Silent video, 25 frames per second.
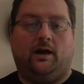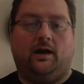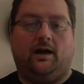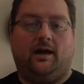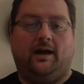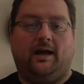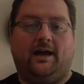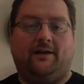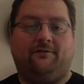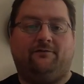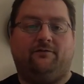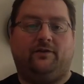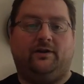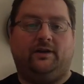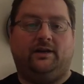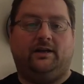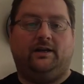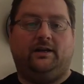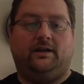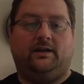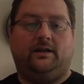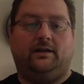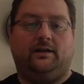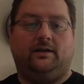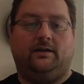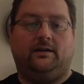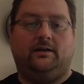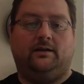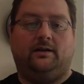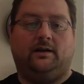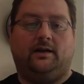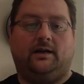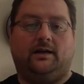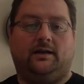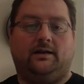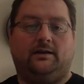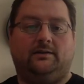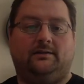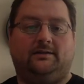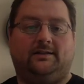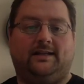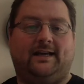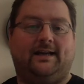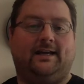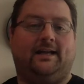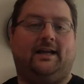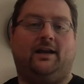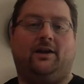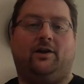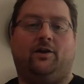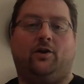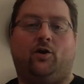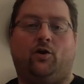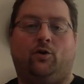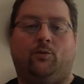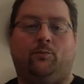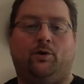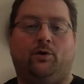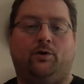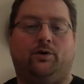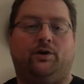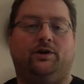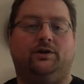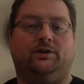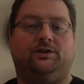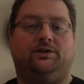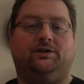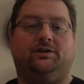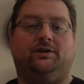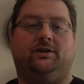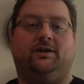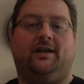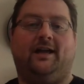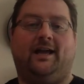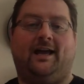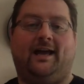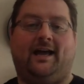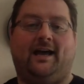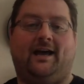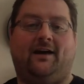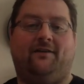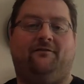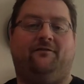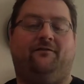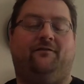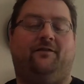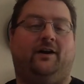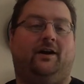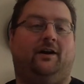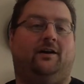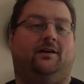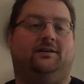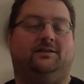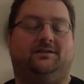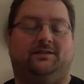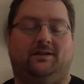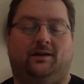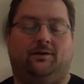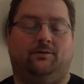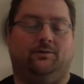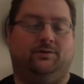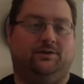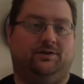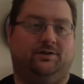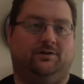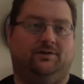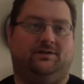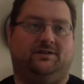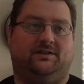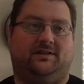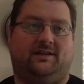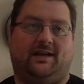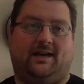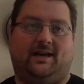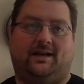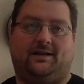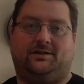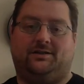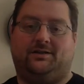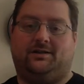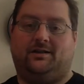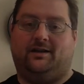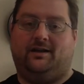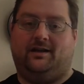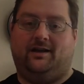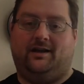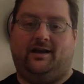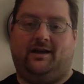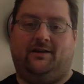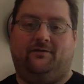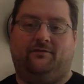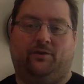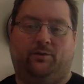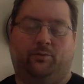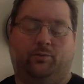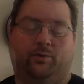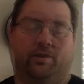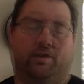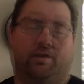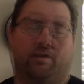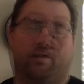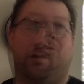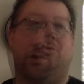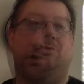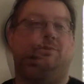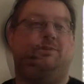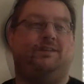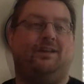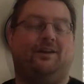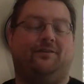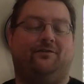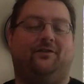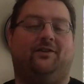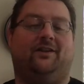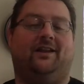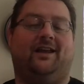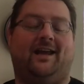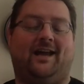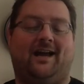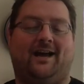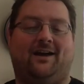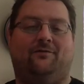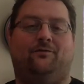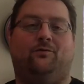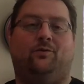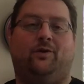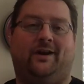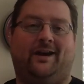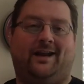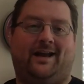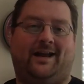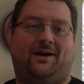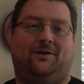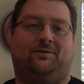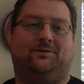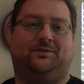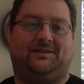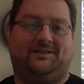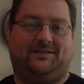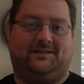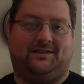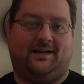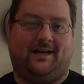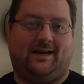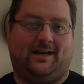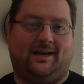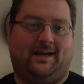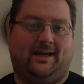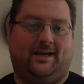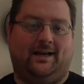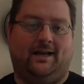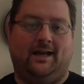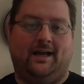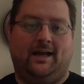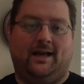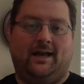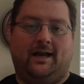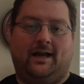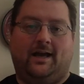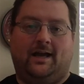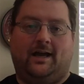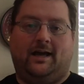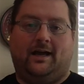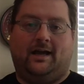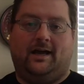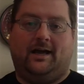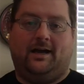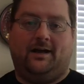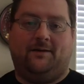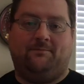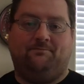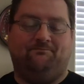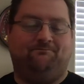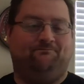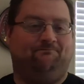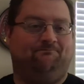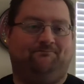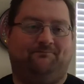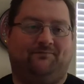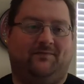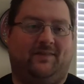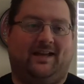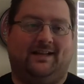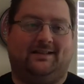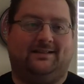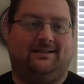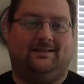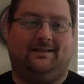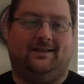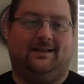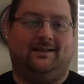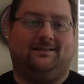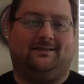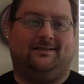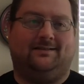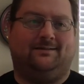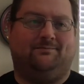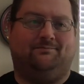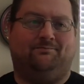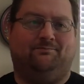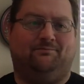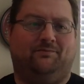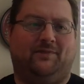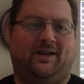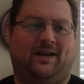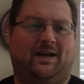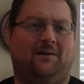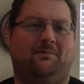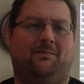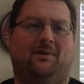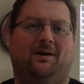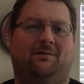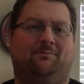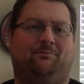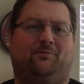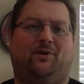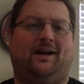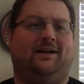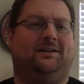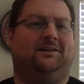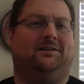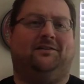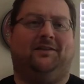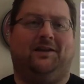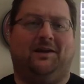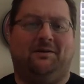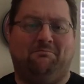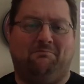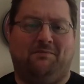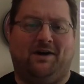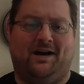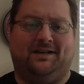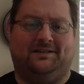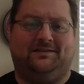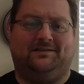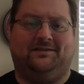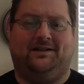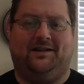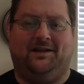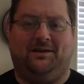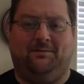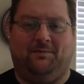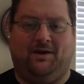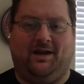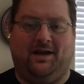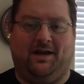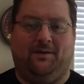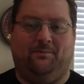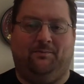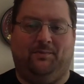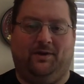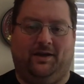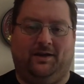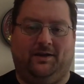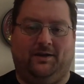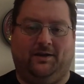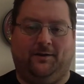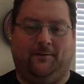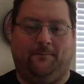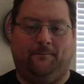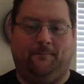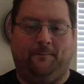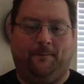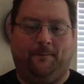Every dedicated homeowner should have fire extinguishers stashed everywhere. So definitely have one outside. That's like practically a must in my opinion.